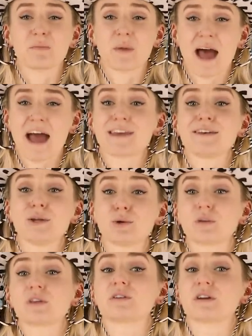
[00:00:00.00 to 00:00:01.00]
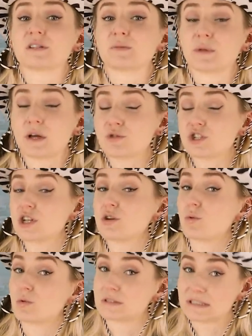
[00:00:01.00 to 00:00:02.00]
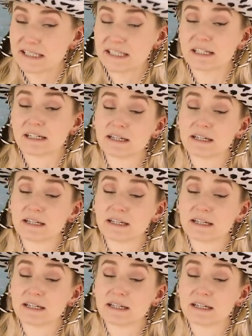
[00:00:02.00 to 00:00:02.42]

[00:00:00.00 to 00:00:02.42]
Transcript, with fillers: bad nuclear explosion or leak.